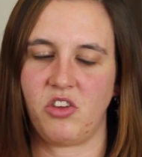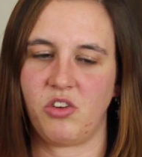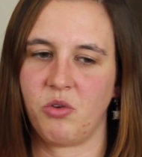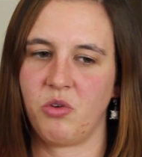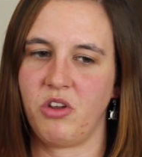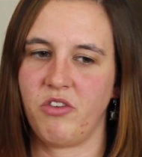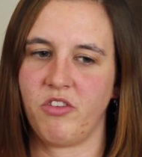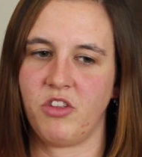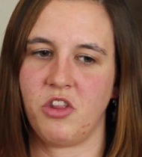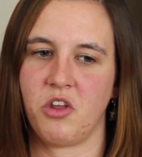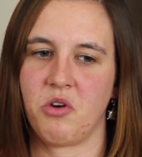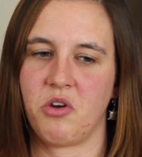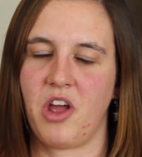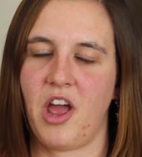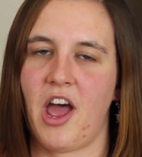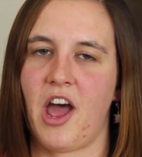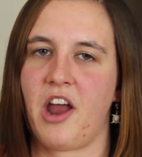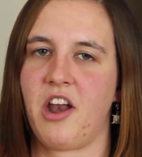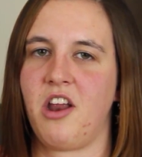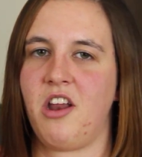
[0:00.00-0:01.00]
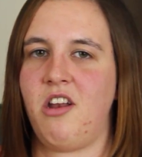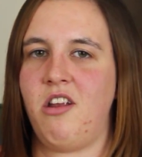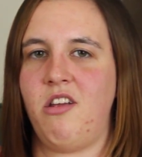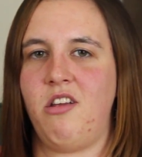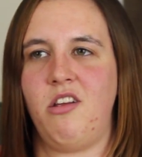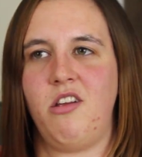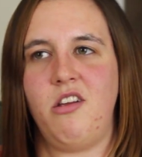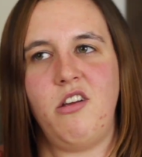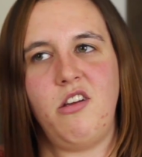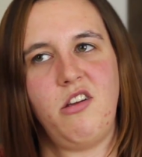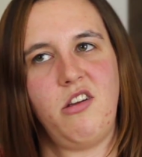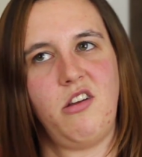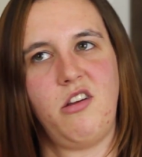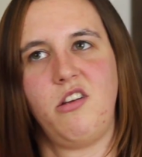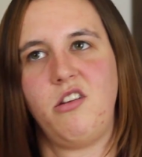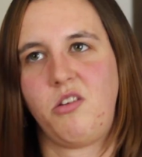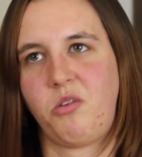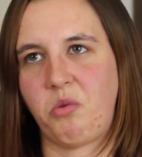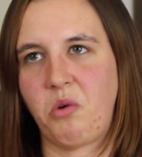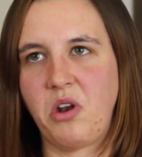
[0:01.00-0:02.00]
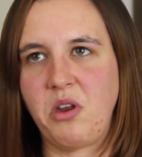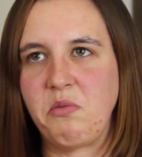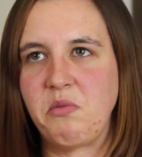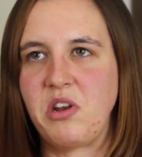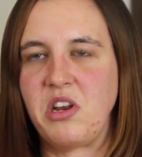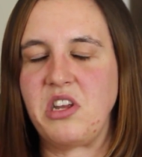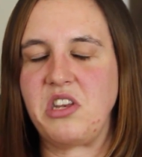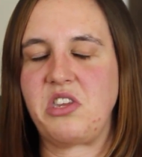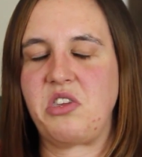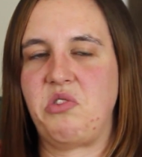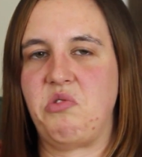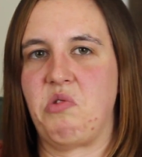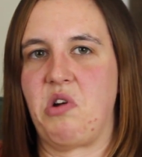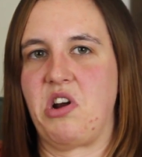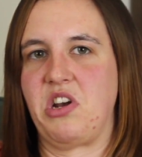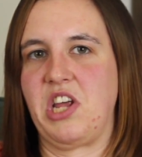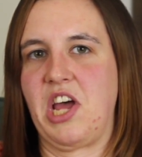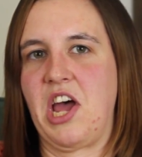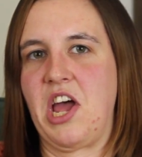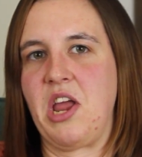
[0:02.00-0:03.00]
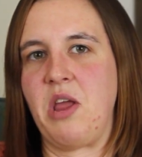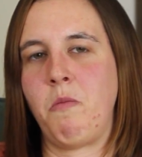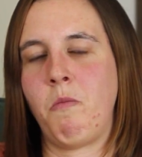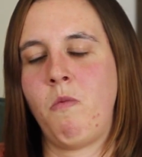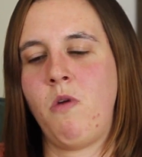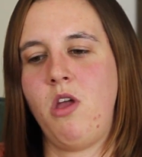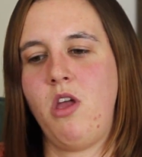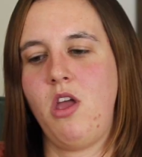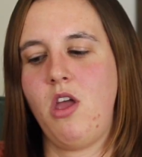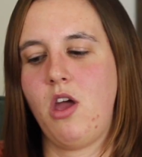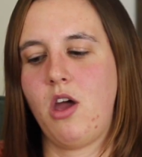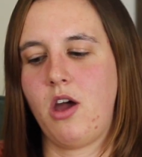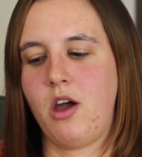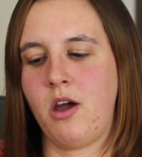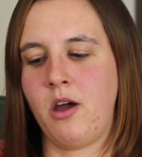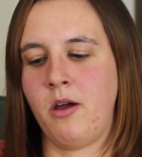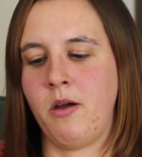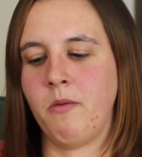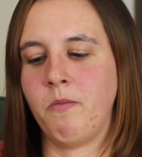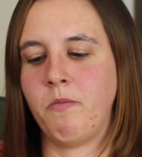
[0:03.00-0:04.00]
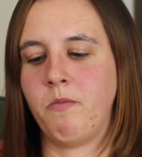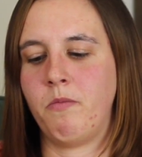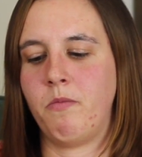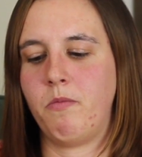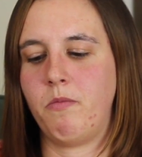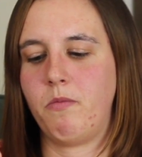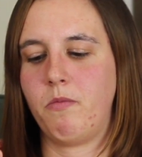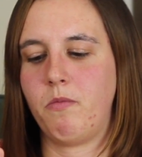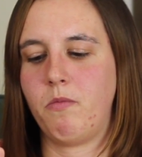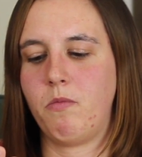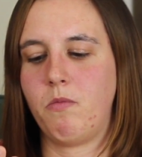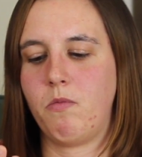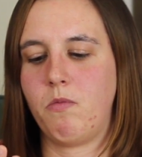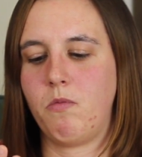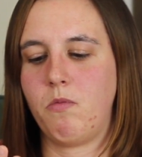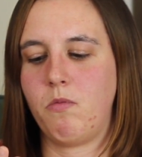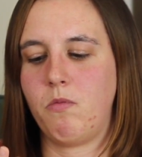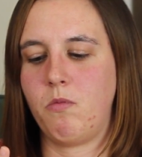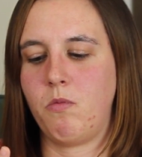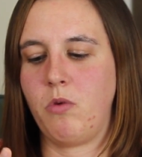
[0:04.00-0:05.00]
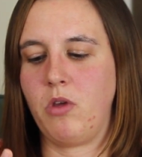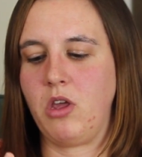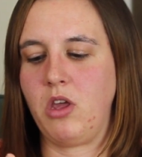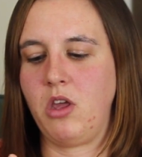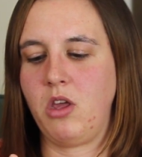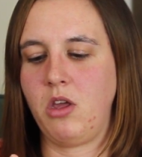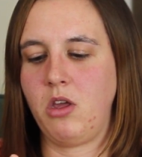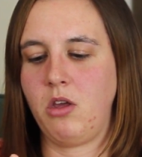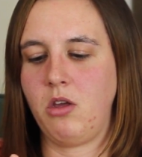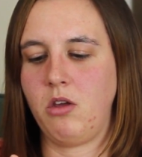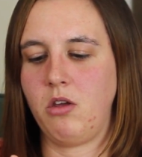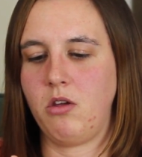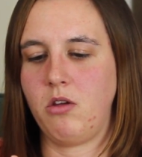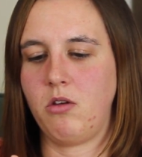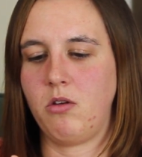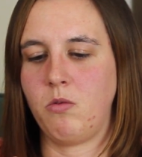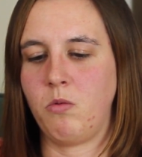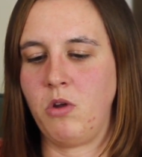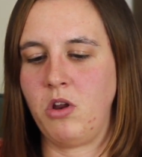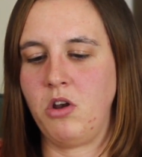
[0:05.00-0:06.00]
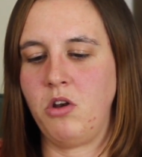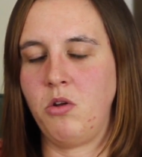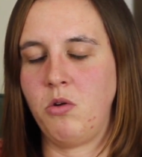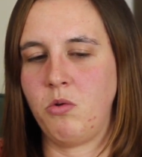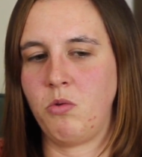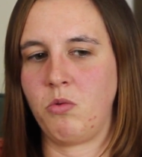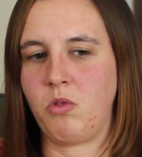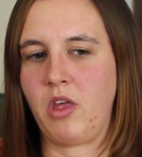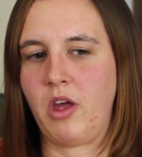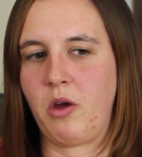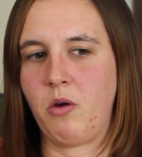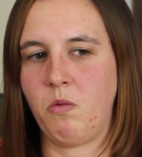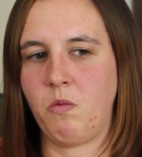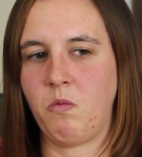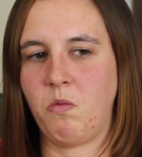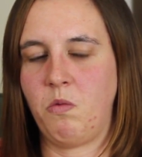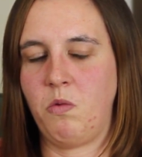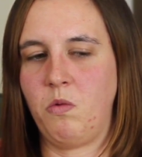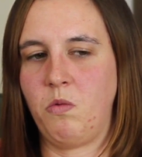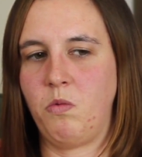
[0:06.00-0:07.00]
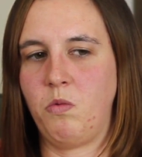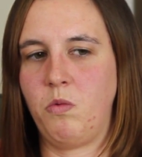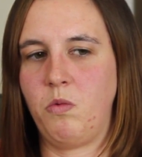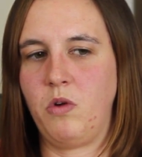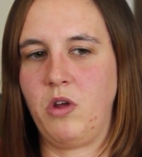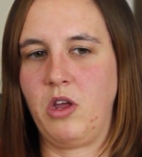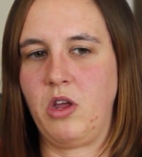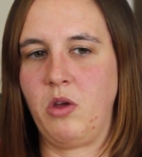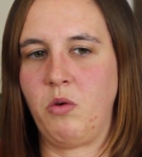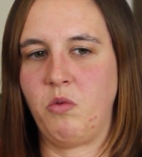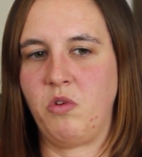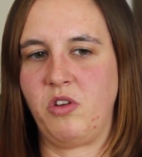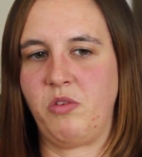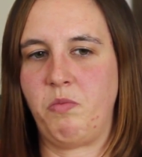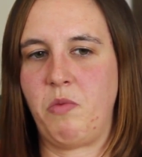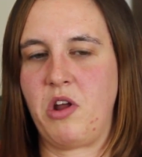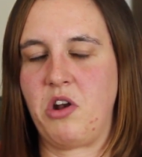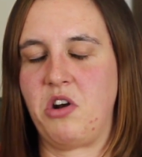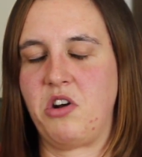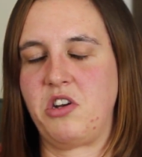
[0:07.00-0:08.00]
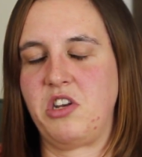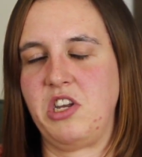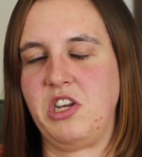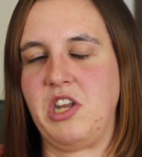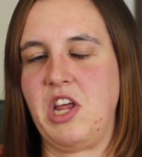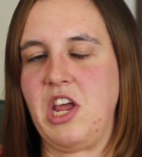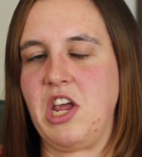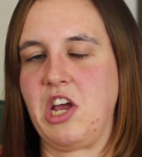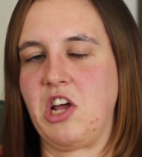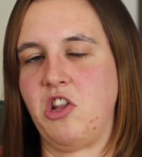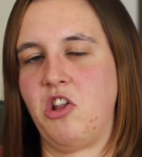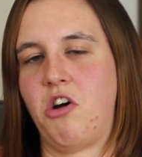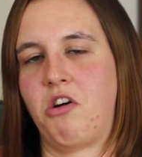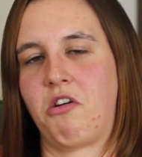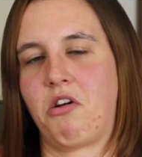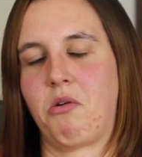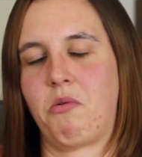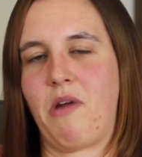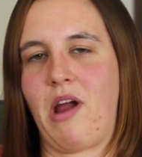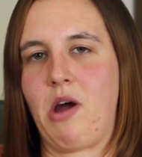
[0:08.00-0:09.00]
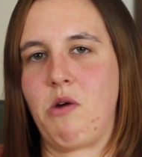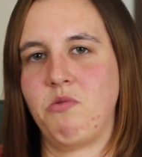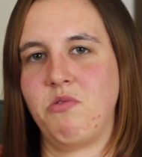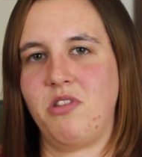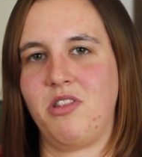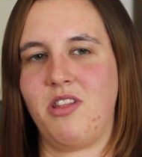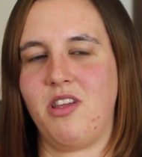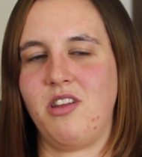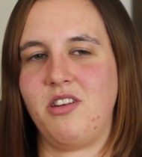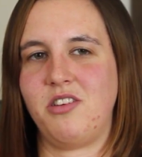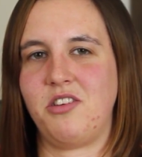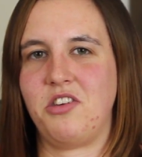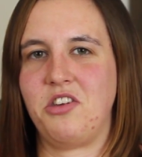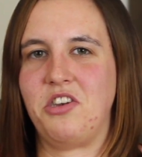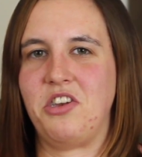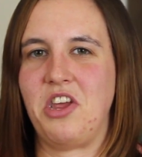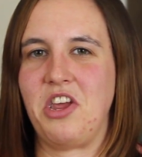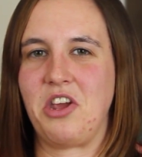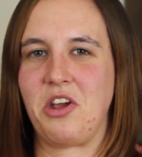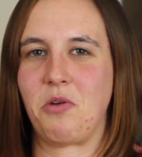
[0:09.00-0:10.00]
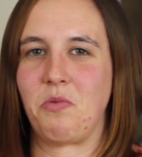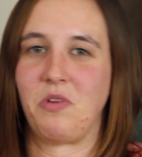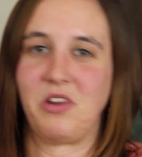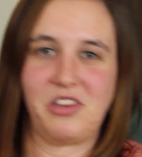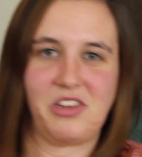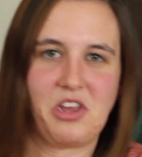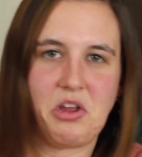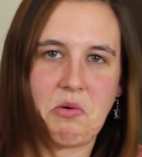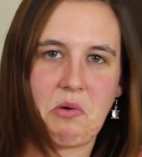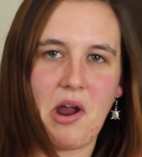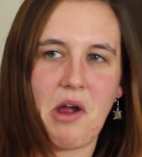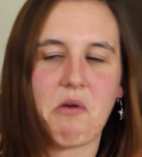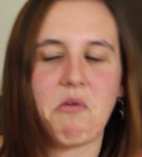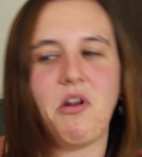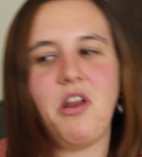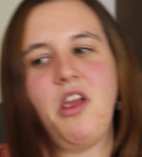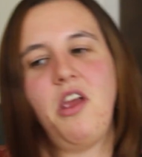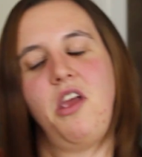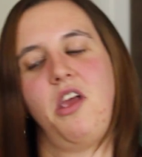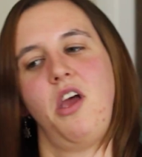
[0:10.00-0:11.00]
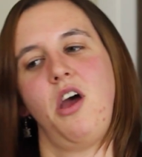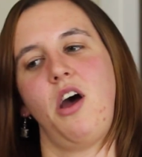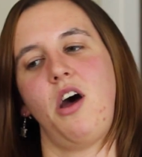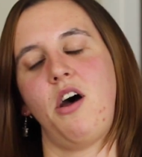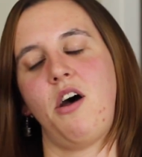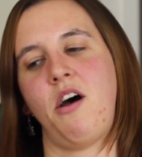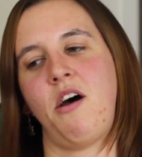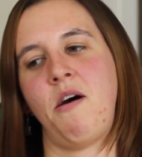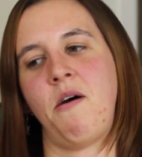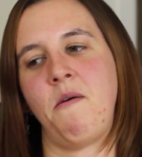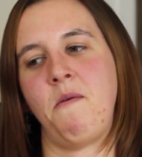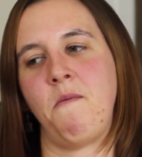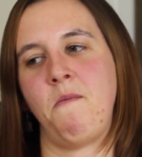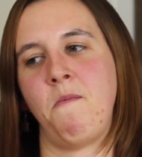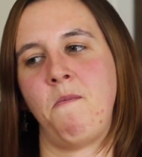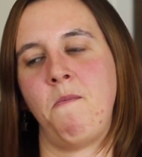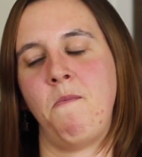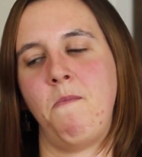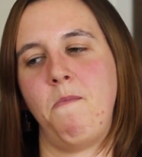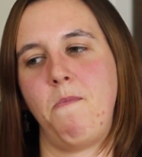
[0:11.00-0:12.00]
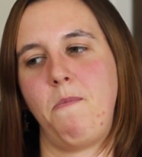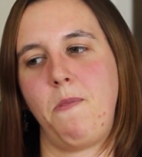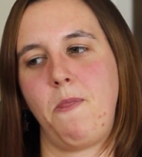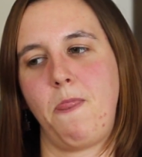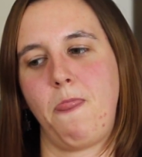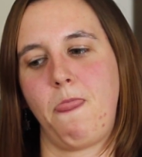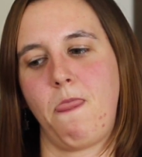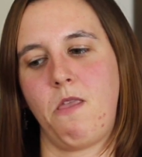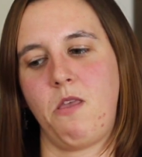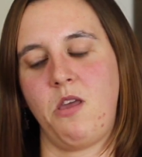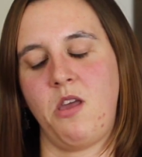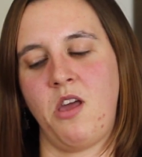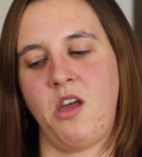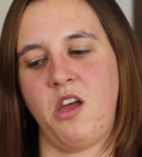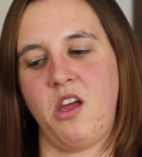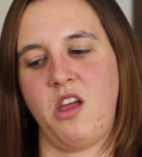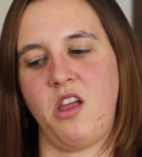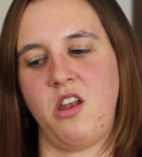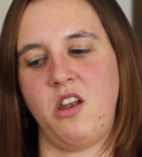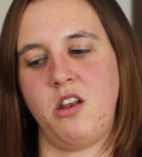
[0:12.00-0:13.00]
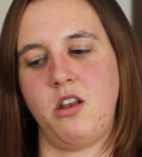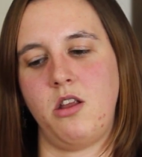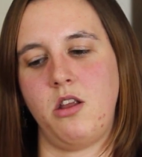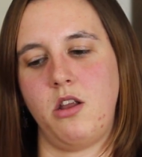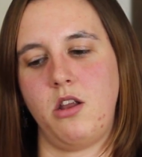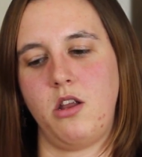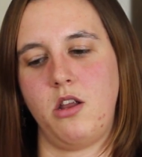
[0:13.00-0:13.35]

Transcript: So even though it added 20 minutes to our time, um, we we knew that it was better to take a longer route than to take a risky route, um, and